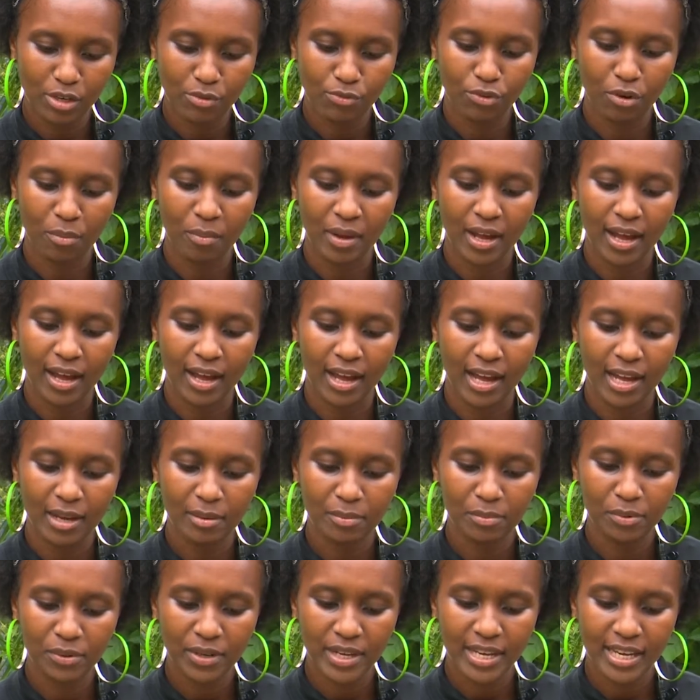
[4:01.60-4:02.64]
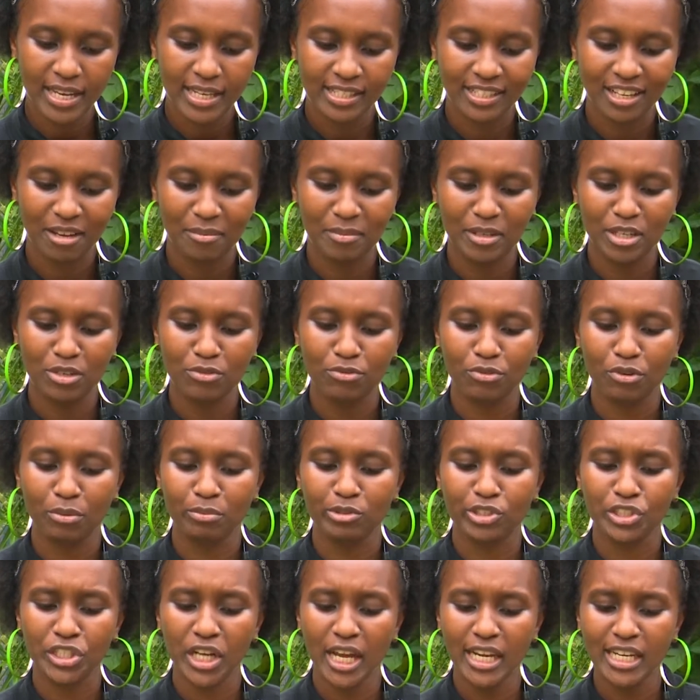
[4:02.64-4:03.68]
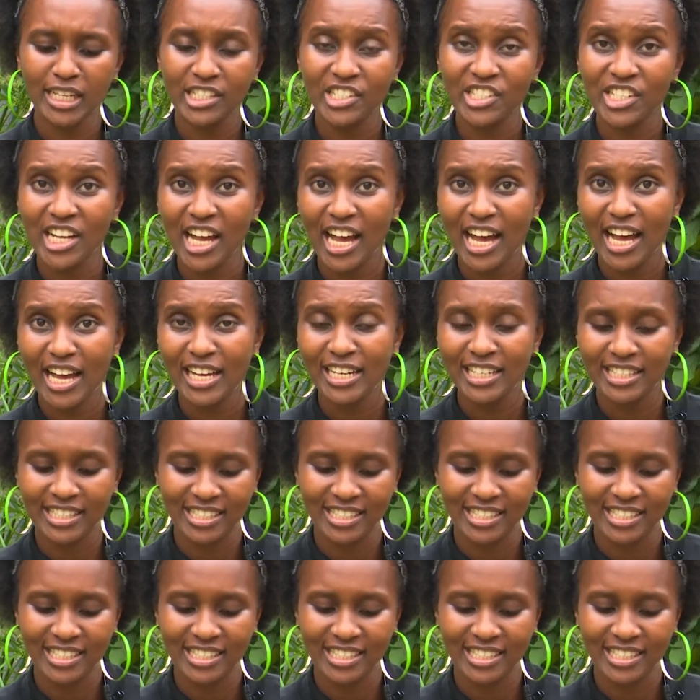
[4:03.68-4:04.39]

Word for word: in from Ahabwe, it's coming in from Shanishan,